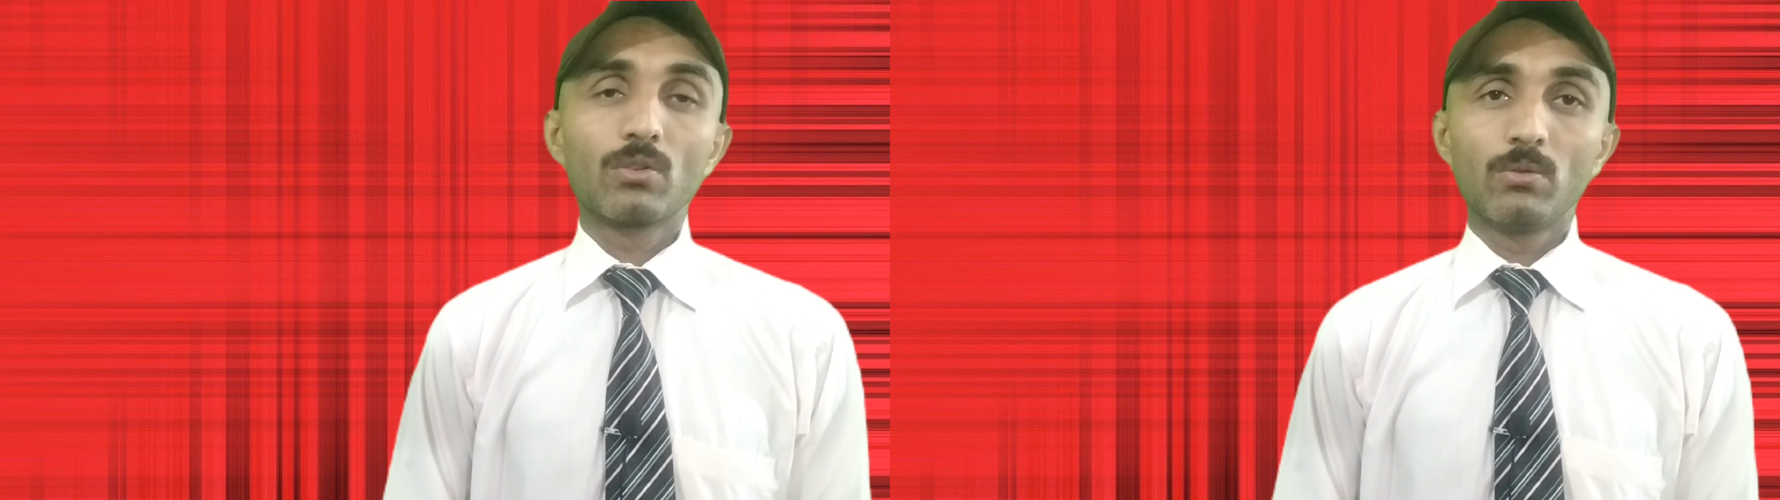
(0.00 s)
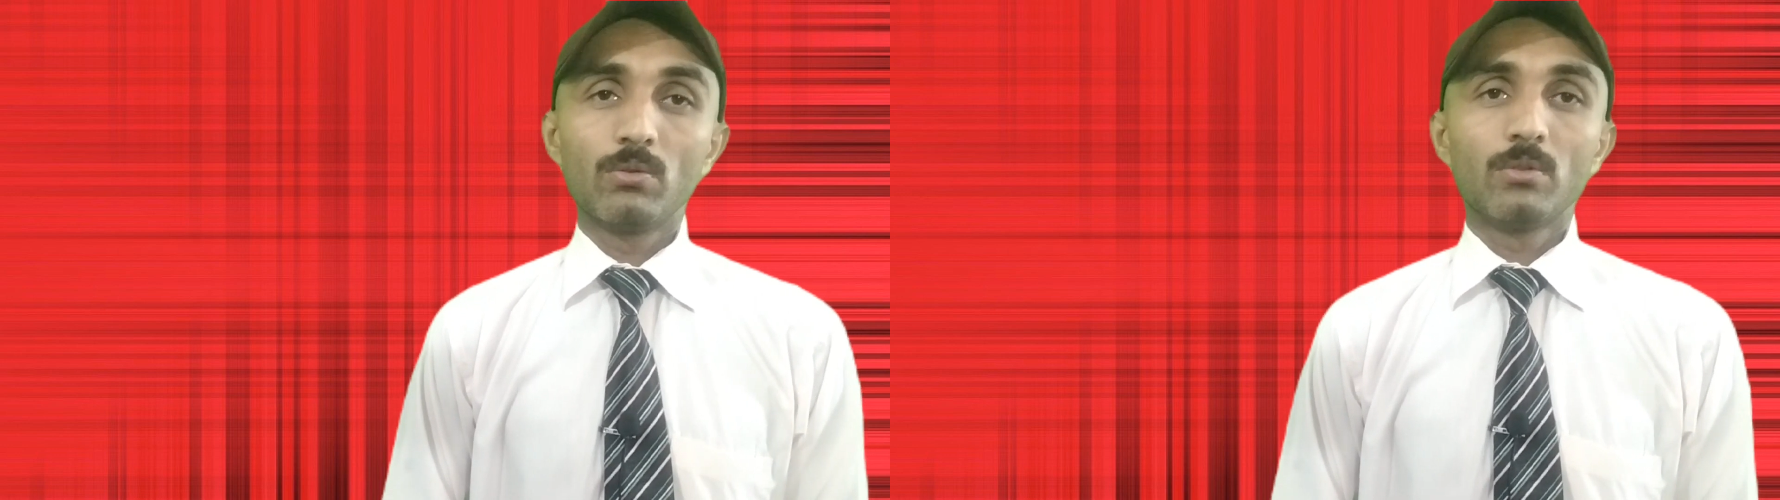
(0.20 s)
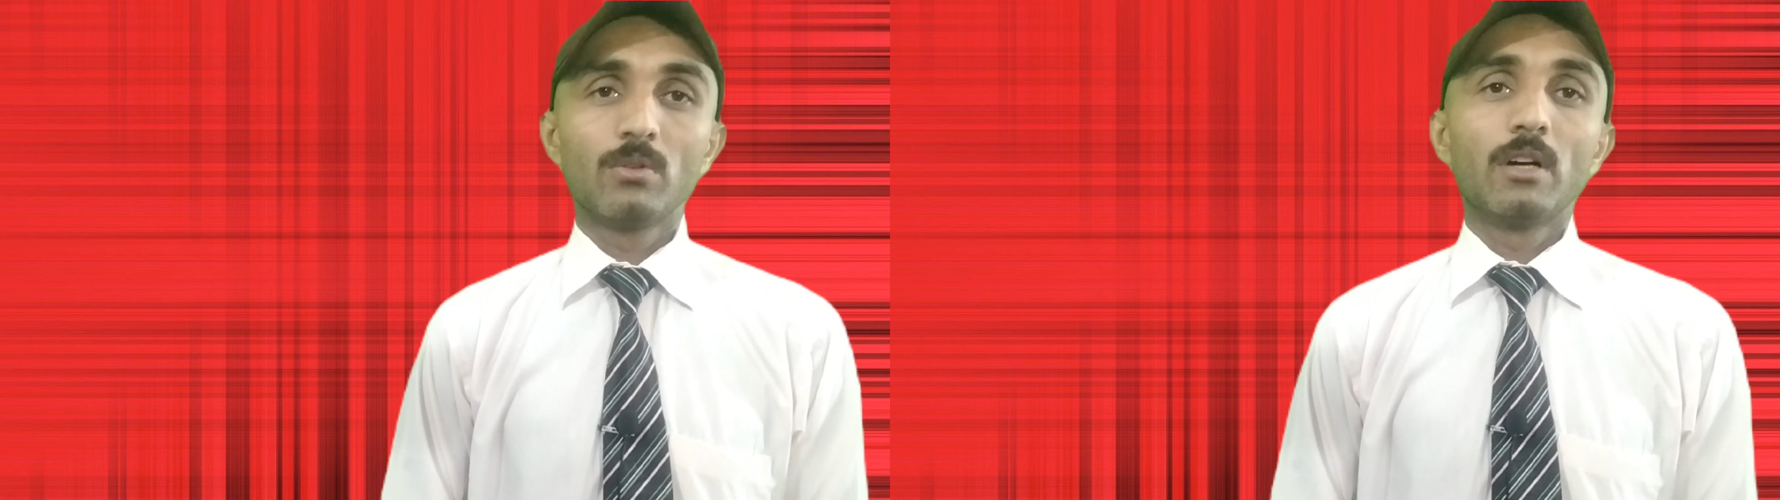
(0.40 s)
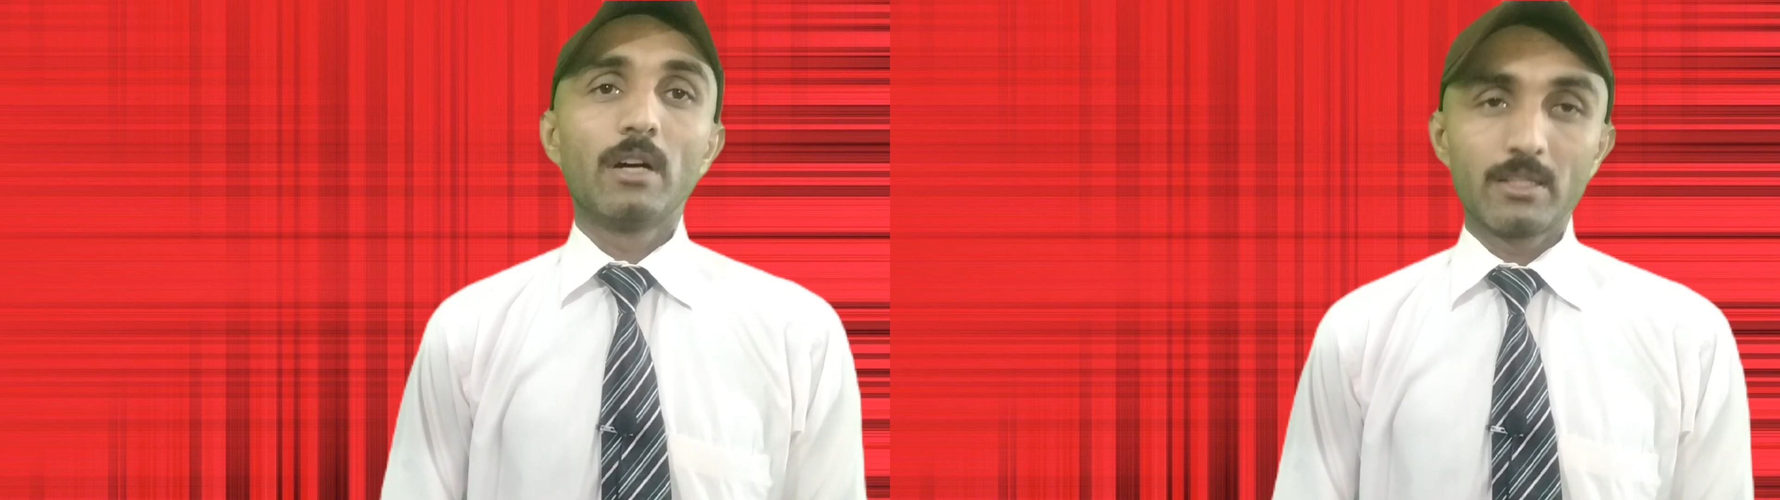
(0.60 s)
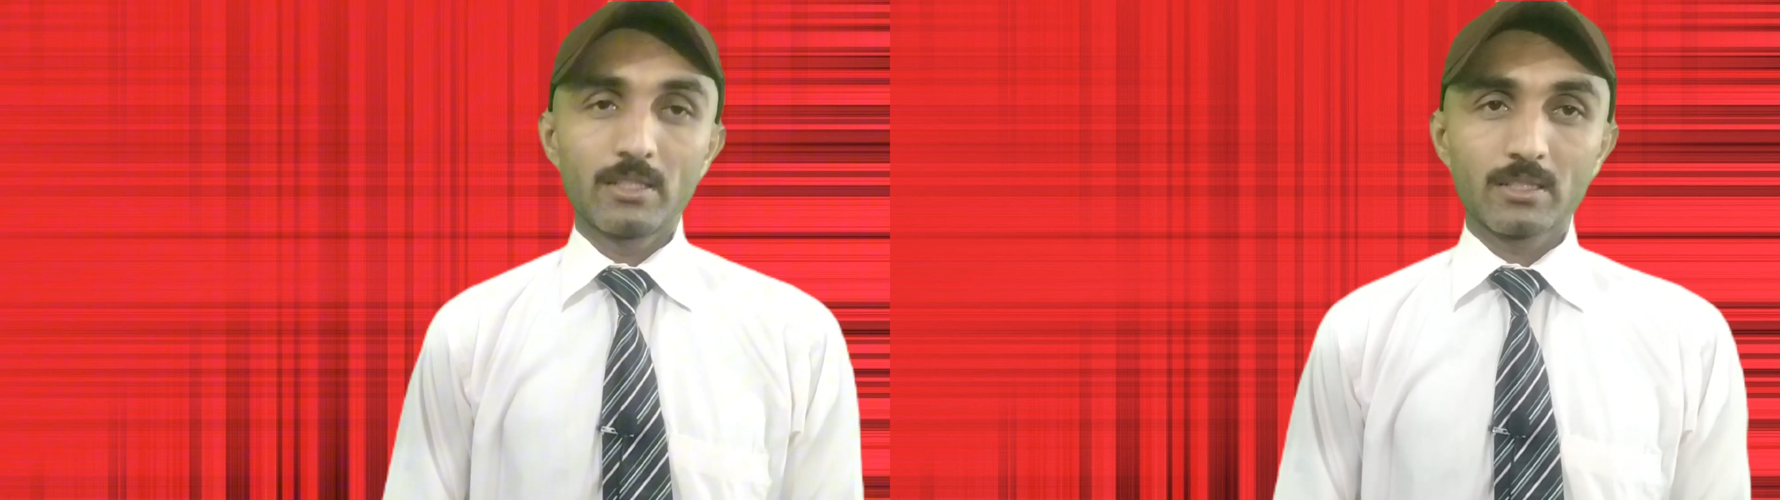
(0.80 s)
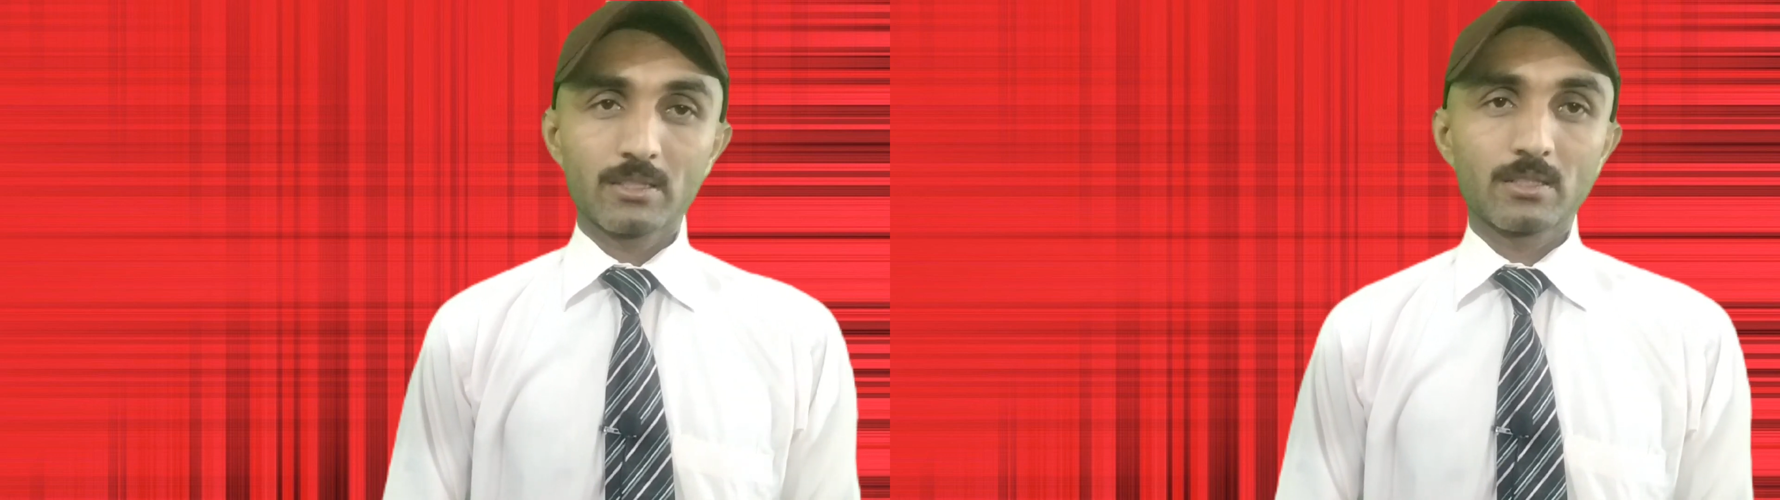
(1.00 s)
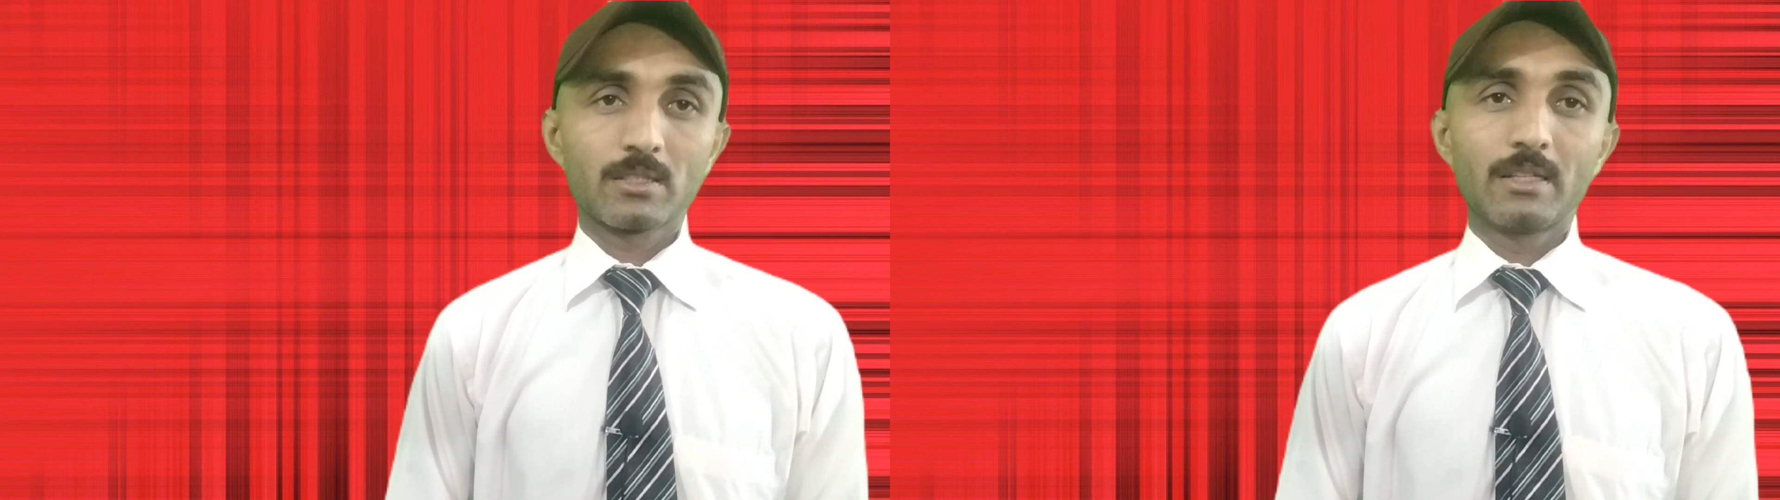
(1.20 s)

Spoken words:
to others,